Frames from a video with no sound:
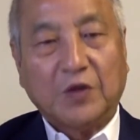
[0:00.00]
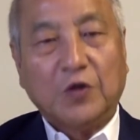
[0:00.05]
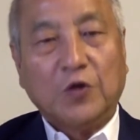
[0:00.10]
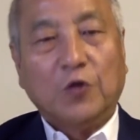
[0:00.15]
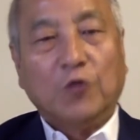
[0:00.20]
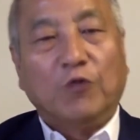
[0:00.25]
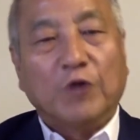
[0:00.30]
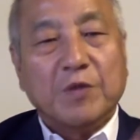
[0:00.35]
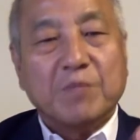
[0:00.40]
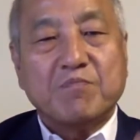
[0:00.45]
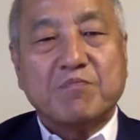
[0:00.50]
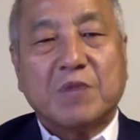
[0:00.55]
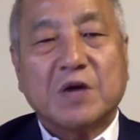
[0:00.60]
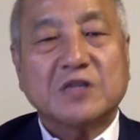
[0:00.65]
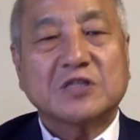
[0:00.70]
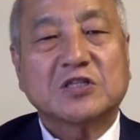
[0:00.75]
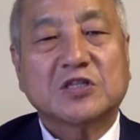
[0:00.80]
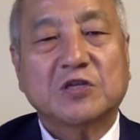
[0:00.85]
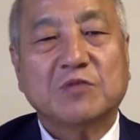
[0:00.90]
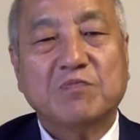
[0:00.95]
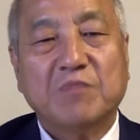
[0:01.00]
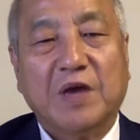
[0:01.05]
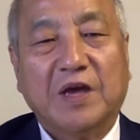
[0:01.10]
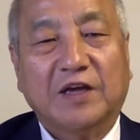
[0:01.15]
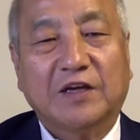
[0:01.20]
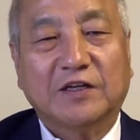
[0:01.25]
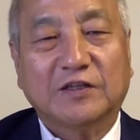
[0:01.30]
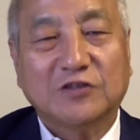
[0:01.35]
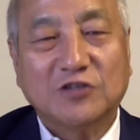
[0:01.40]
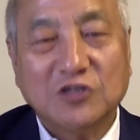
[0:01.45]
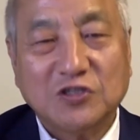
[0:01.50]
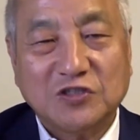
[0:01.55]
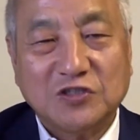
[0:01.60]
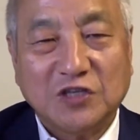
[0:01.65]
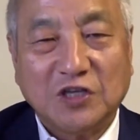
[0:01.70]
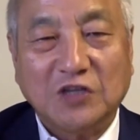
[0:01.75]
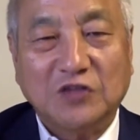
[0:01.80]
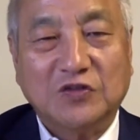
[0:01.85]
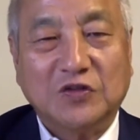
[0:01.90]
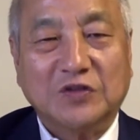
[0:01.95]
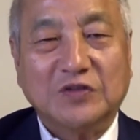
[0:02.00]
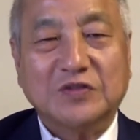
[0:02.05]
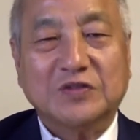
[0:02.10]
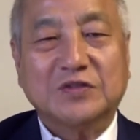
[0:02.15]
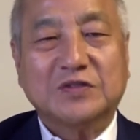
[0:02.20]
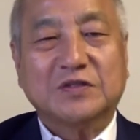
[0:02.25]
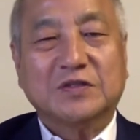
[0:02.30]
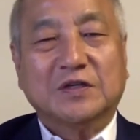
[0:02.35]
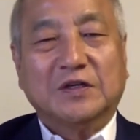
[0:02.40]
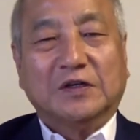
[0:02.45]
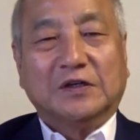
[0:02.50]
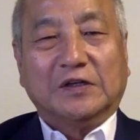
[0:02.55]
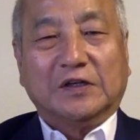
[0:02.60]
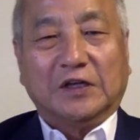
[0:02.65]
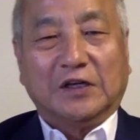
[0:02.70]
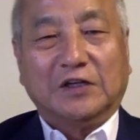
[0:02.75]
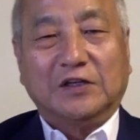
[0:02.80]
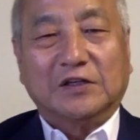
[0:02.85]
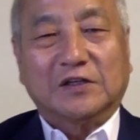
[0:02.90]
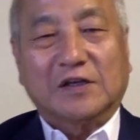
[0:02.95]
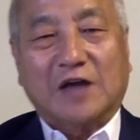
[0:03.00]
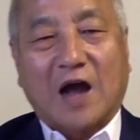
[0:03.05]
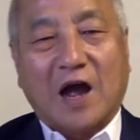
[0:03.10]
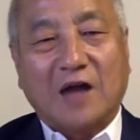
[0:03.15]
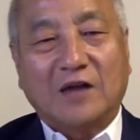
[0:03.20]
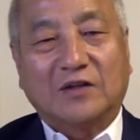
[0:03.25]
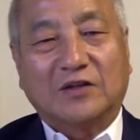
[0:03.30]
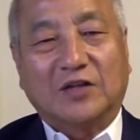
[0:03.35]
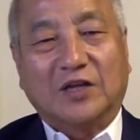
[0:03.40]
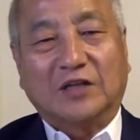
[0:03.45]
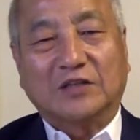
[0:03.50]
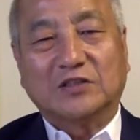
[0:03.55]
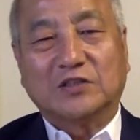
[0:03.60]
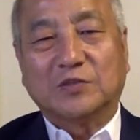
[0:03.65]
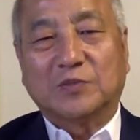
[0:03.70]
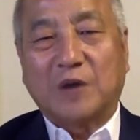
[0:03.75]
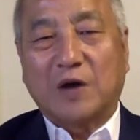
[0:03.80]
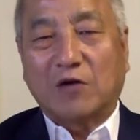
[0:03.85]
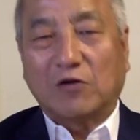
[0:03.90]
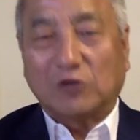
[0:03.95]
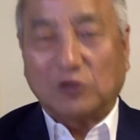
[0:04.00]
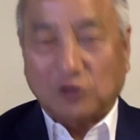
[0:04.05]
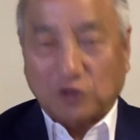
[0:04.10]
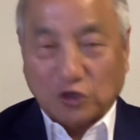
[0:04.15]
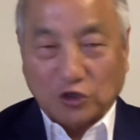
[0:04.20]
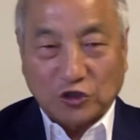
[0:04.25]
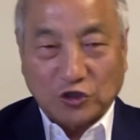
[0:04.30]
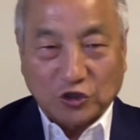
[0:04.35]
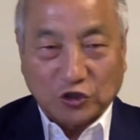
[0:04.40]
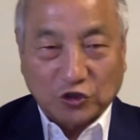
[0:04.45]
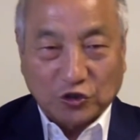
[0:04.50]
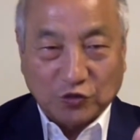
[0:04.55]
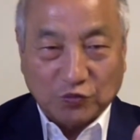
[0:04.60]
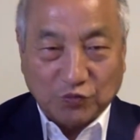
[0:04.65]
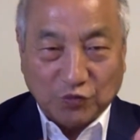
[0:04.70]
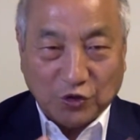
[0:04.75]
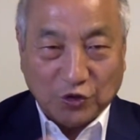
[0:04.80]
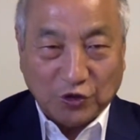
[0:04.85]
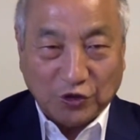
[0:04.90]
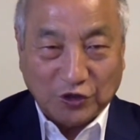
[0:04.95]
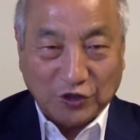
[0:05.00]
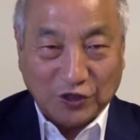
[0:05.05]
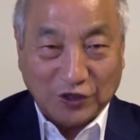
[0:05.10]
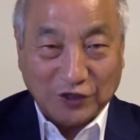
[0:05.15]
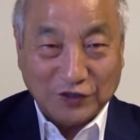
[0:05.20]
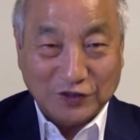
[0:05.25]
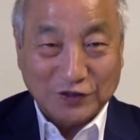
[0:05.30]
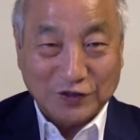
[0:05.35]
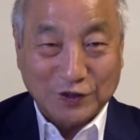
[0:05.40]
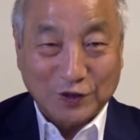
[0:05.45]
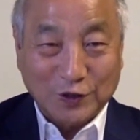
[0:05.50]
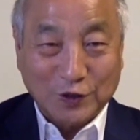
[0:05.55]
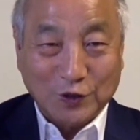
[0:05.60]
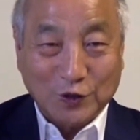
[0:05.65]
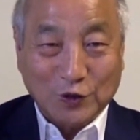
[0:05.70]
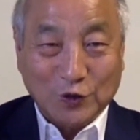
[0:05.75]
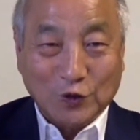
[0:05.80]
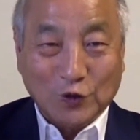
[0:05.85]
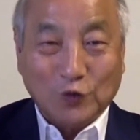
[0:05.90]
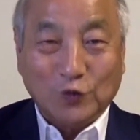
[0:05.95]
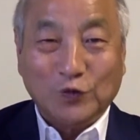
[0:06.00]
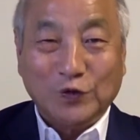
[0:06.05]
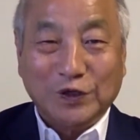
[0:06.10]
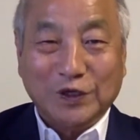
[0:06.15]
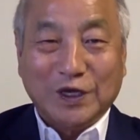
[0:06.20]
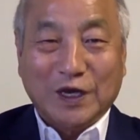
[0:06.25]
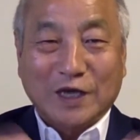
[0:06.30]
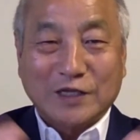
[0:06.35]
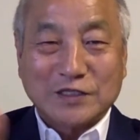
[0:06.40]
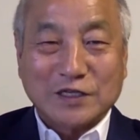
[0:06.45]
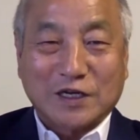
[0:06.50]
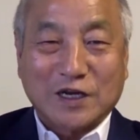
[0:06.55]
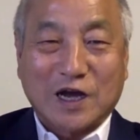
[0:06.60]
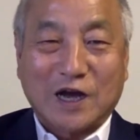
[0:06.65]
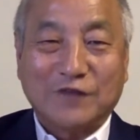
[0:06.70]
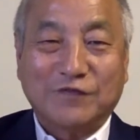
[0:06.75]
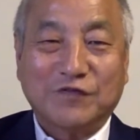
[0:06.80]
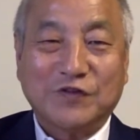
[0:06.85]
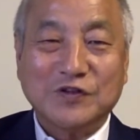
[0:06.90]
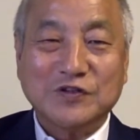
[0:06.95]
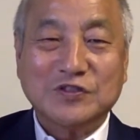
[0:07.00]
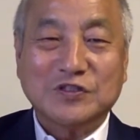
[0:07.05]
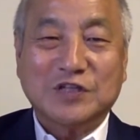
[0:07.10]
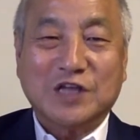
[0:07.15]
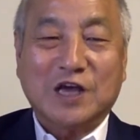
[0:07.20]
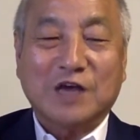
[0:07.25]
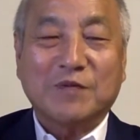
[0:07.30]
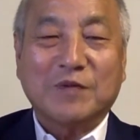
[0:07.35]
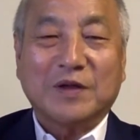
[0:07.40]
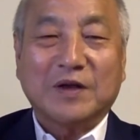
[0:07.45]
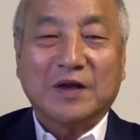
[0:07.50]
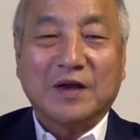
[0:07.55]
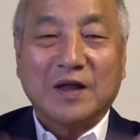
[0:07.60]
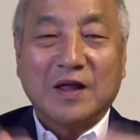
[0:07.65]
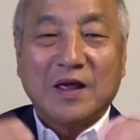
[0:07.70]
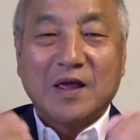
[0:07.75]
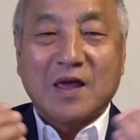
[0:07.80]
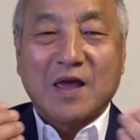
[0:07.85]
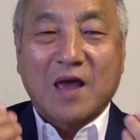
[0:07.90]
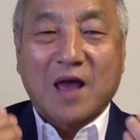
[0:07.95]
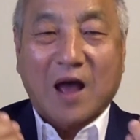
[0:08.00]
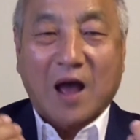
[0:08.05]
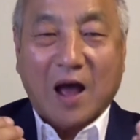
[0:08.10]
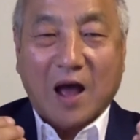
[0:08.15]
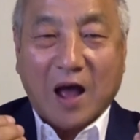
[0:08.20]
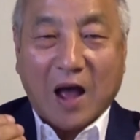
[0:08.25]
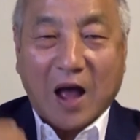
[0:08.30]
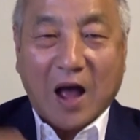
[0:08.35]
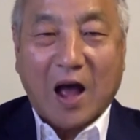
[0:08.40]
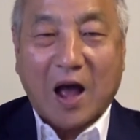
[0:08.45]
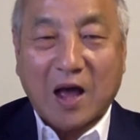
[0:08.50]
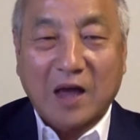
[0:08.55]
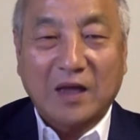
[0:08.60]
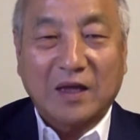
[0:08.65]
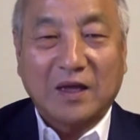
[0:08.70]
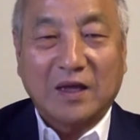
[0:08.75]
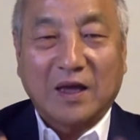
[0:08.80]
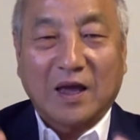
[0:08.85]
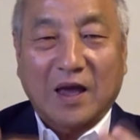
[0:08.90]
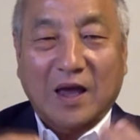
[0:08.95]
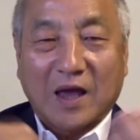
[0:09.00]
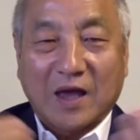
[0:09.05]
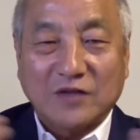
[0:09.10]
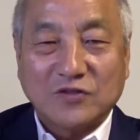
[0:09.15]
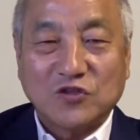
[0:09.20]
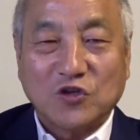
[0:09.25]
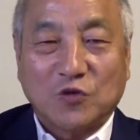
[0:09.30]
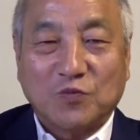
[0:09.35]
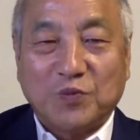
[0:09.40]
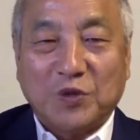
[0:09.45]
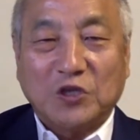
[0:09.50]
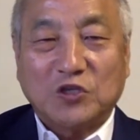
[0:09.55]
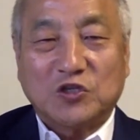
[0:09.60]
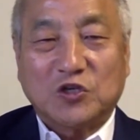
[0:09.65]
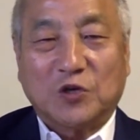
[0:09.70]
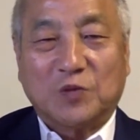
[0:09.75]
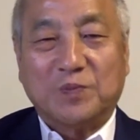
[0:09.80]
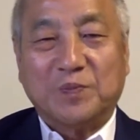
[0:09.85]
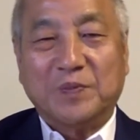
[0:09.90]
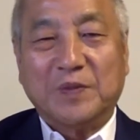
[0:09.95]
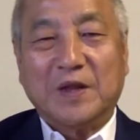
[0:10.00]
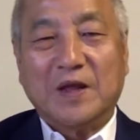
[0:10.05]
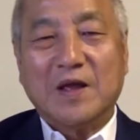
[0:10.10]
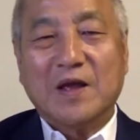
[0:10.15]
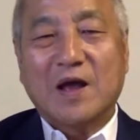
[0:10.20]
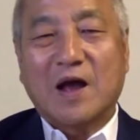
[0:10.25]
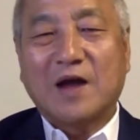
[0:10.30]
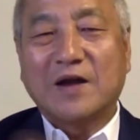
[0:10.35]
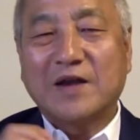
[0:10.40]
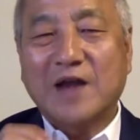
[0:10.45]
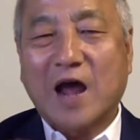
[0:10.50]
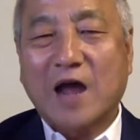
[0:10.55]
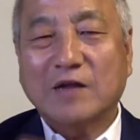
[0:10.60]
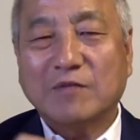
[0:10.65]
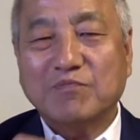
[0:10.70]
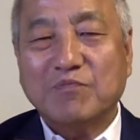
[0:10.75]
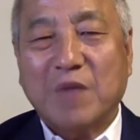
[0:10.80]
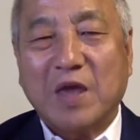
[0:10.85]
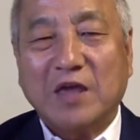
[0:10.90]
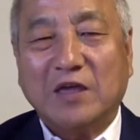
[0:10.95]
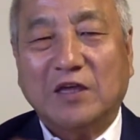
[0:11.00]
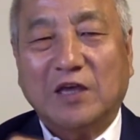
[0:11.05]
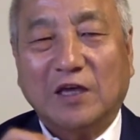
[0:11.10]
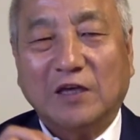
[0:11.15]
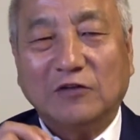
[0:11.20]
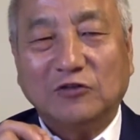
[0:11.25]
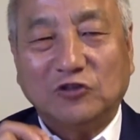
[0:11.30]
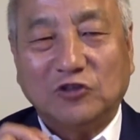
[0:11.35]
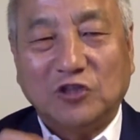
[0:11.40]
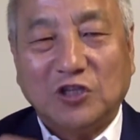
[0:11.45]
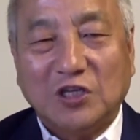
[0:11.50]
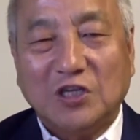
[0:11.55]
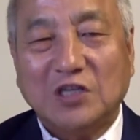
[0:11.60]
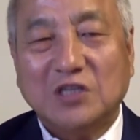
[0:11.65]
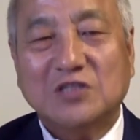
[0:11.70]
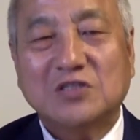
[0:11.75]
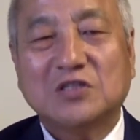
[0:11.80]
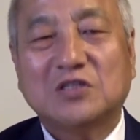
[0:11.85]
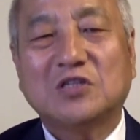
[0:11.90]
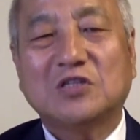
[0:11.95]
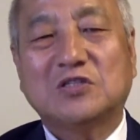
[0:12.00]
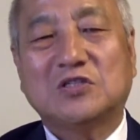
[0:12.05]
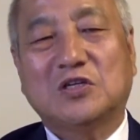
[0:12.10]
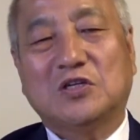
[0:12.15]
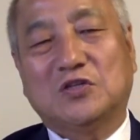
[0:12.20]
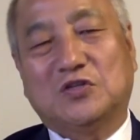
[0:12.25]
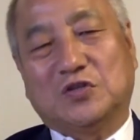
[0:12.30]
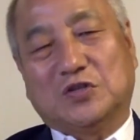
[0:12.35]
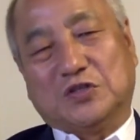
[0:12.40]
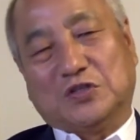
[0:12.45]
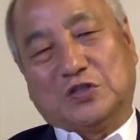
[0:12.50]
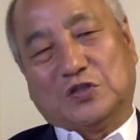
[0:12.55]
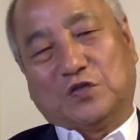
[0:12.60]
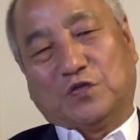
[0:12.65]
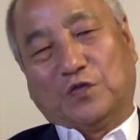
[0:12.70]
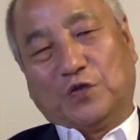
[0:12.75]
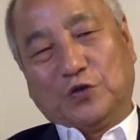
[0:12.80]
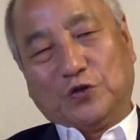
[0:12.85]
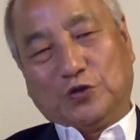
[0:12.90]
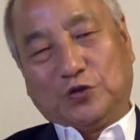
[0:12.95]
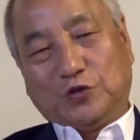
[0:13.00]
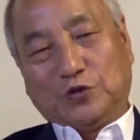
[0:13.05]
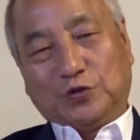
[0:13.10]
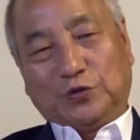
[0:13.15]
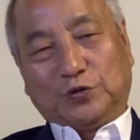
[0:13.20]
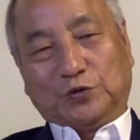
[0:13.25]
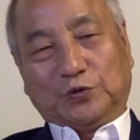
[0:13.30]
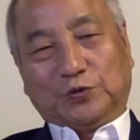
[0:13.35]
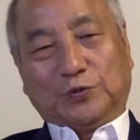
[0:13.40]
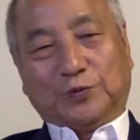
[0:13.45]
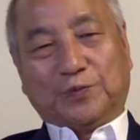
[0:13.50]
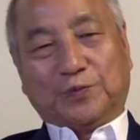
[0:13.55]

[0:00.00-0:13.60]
We must make decisions in the context of our church communities. We as a conference staff and I as your bishop are not making these decisions for you,